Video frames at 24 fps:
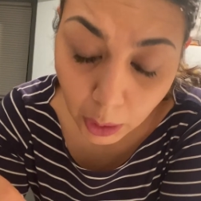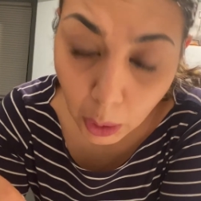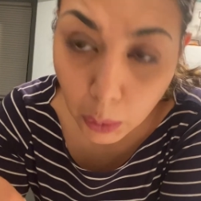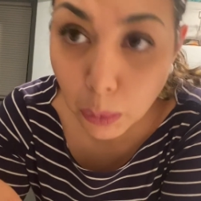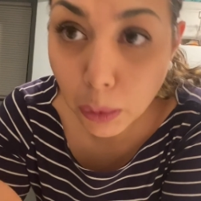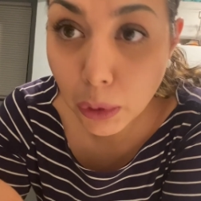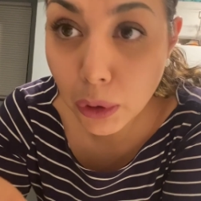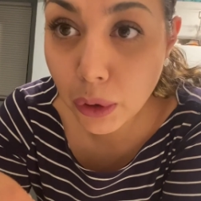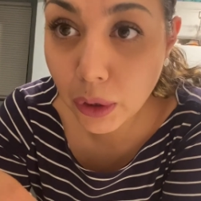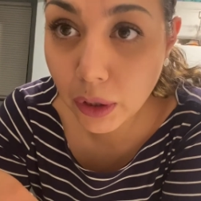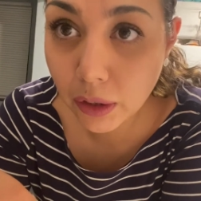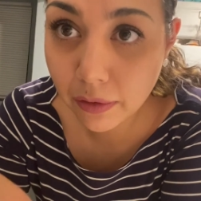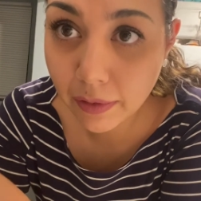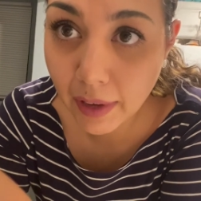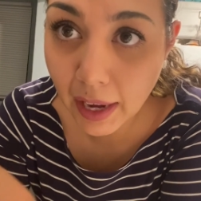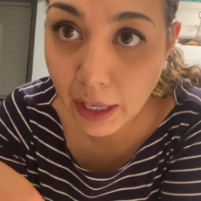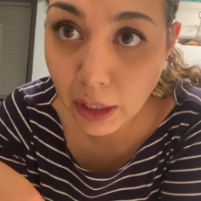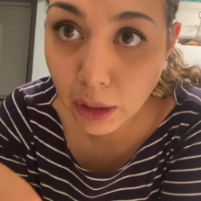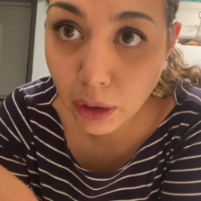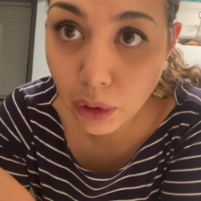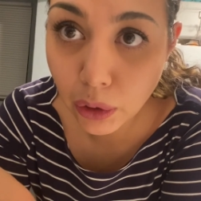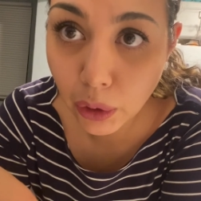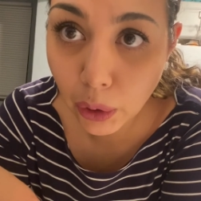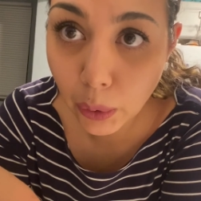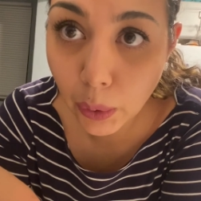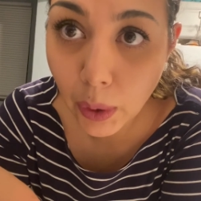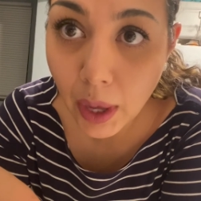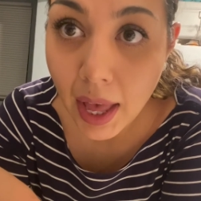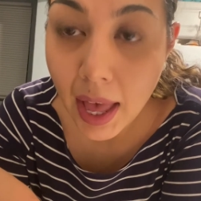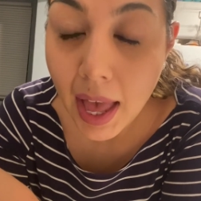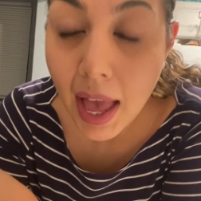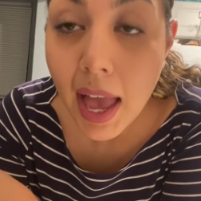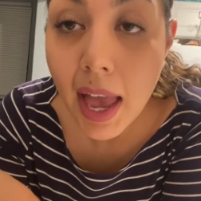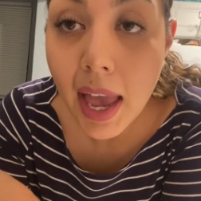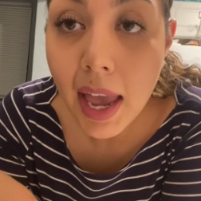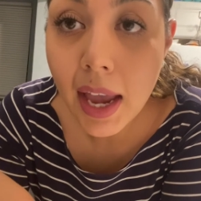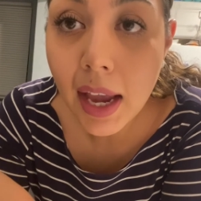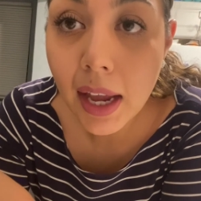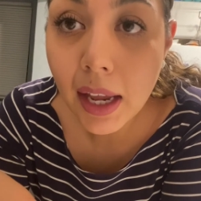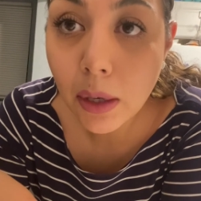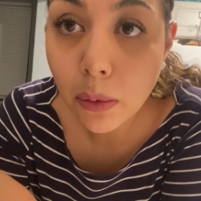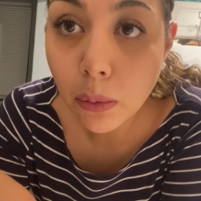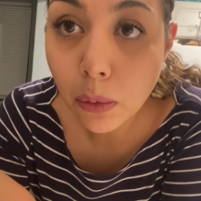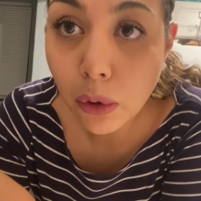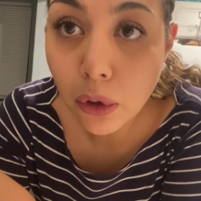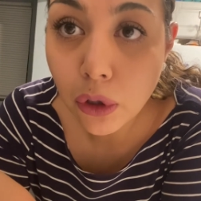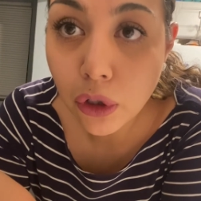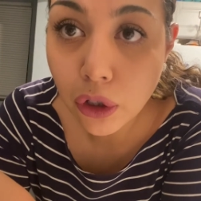we'll do the final dough,
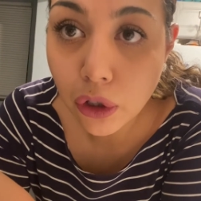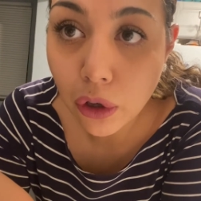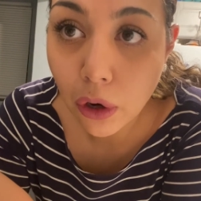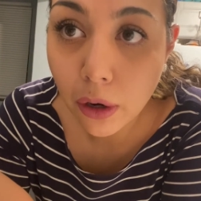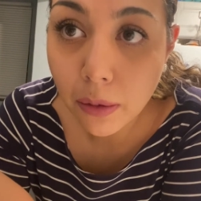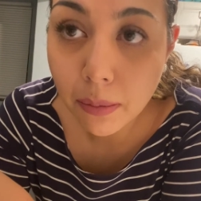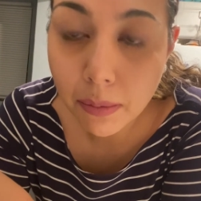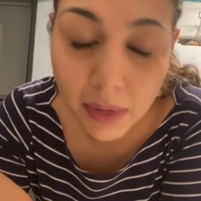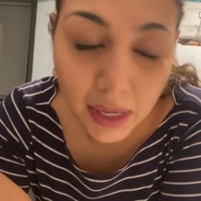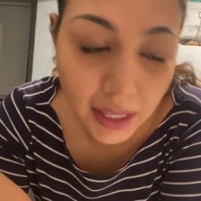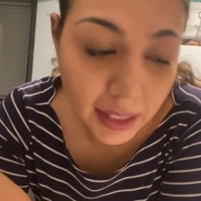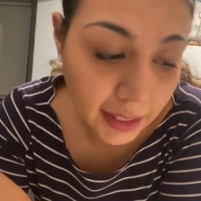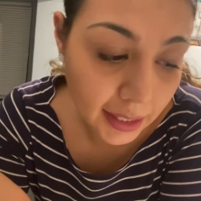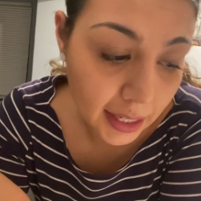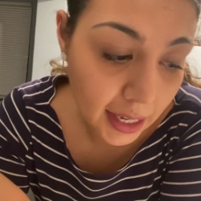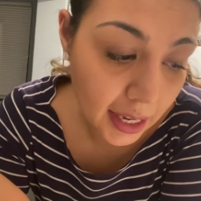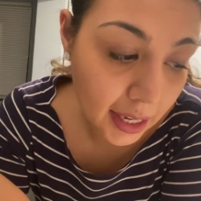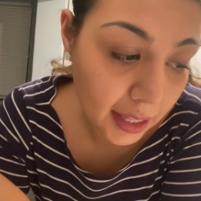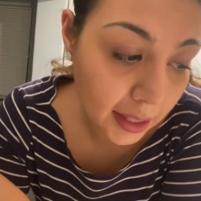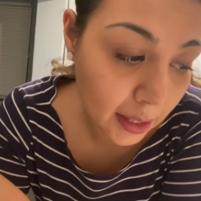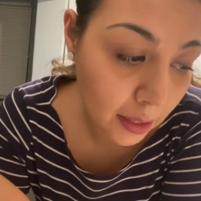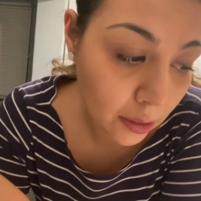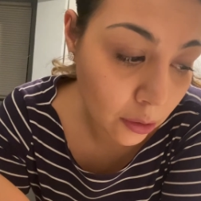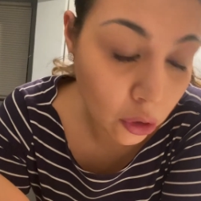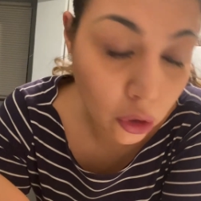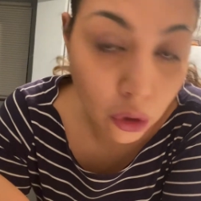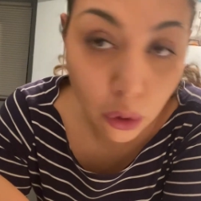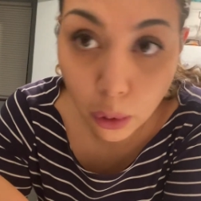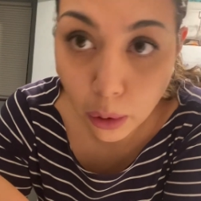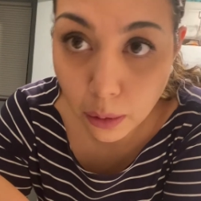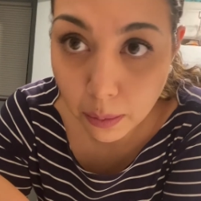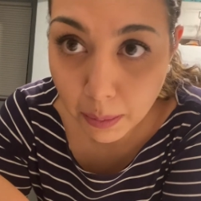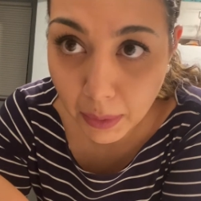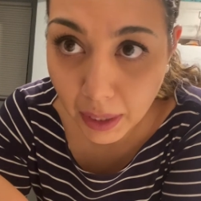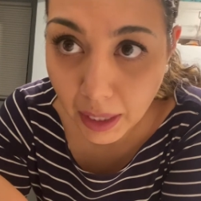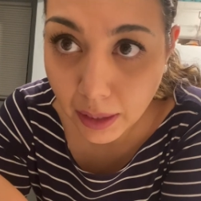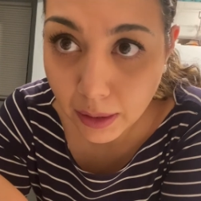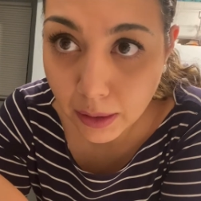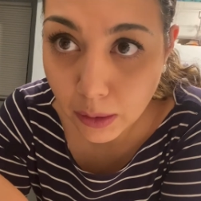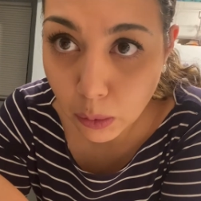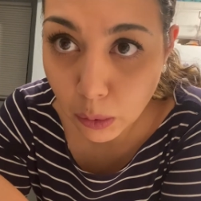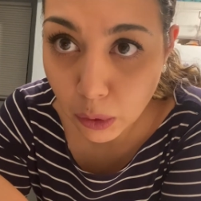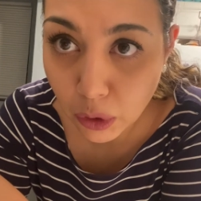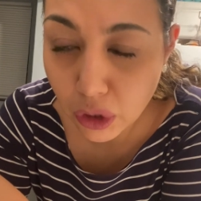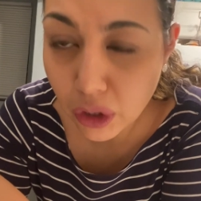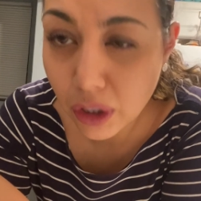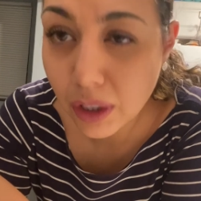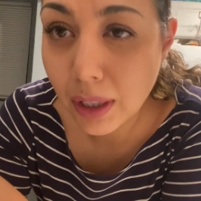and we'll start mixing the short mix,
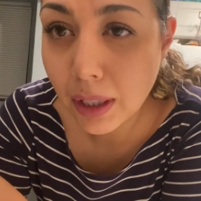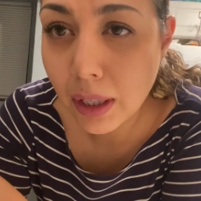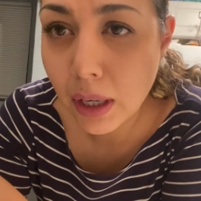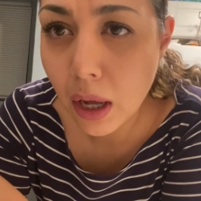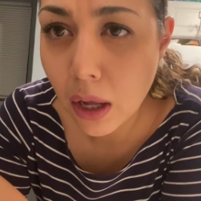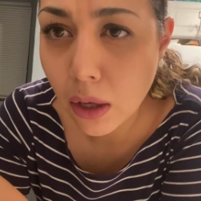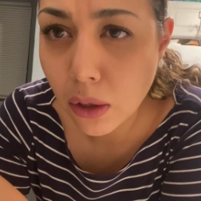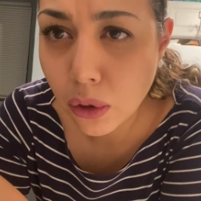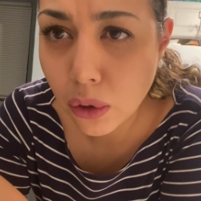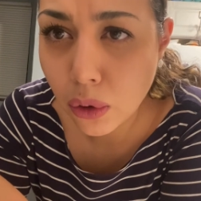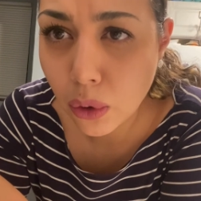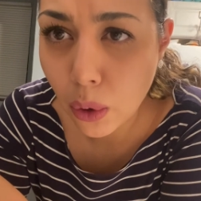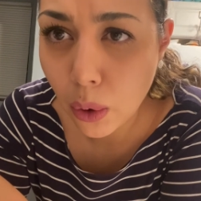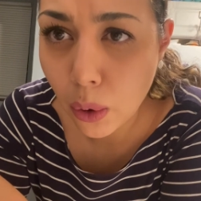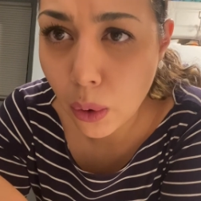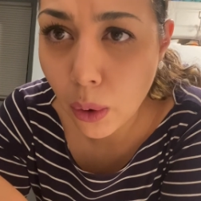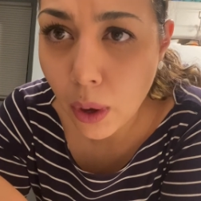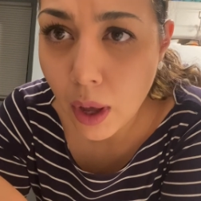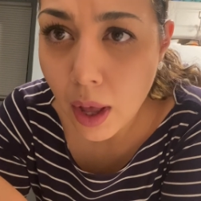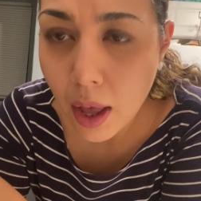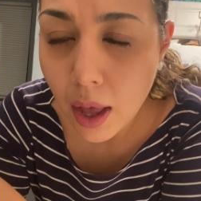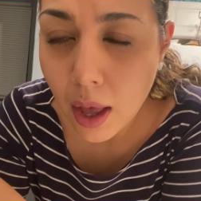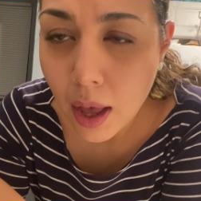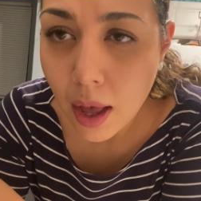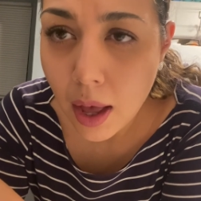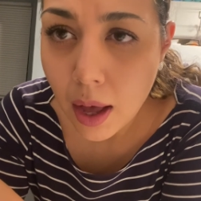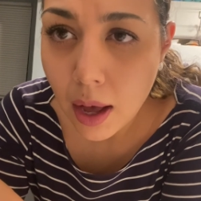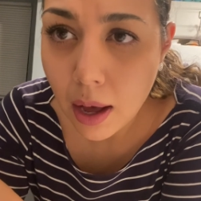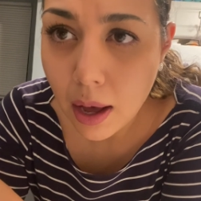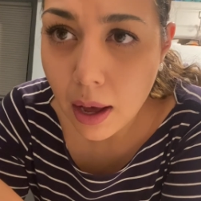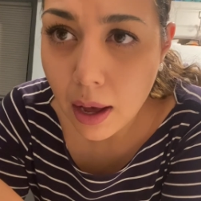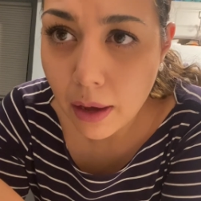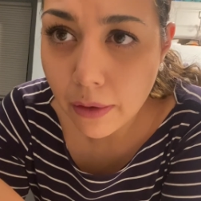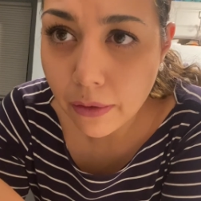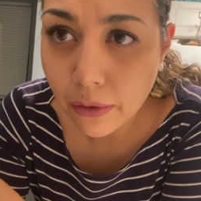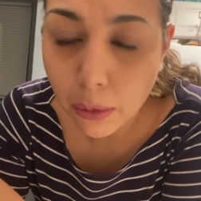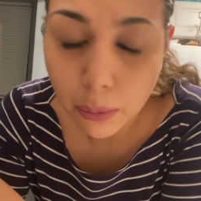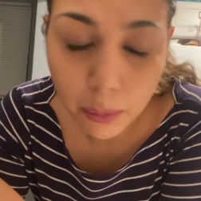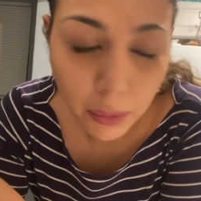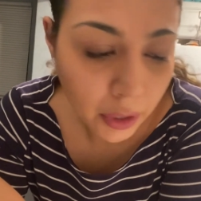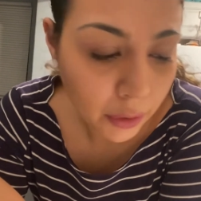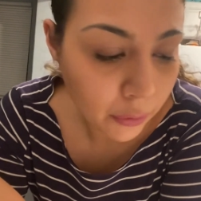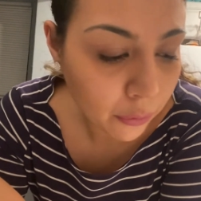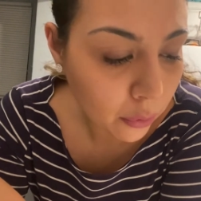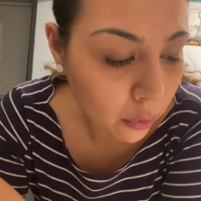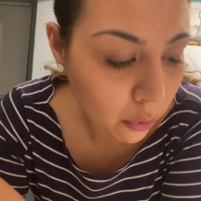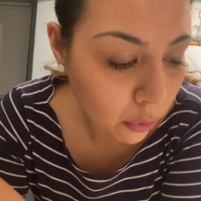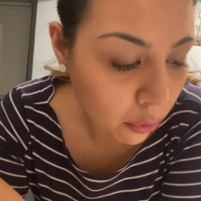which is gonna also
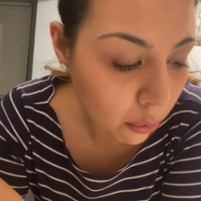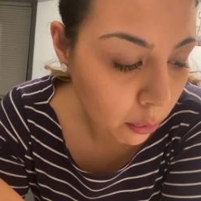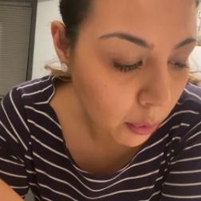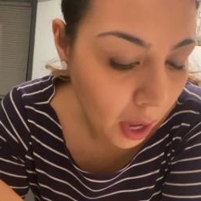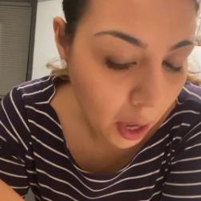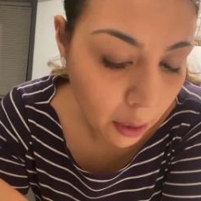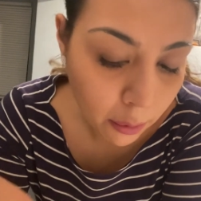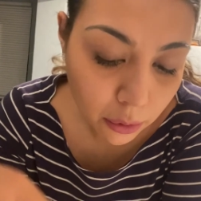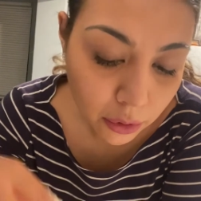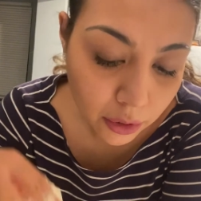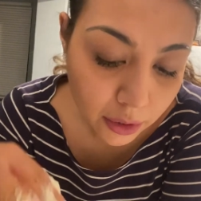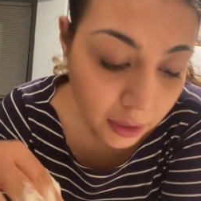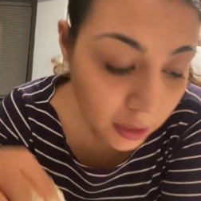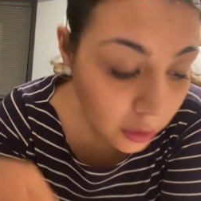ferment for 3 hours.